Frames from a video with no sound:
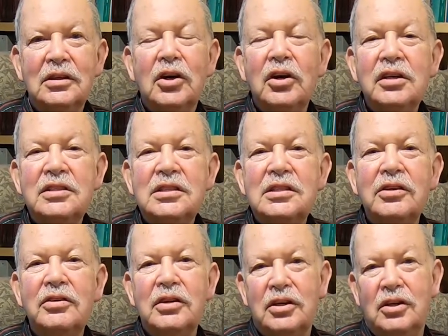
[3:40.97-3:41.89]
Go to
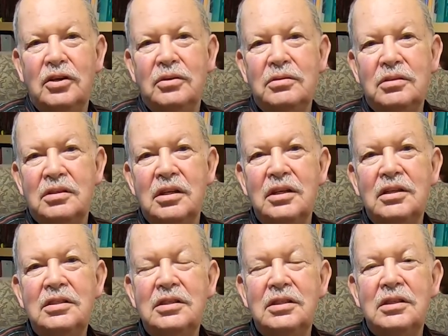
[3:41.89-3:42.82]
Syracuse on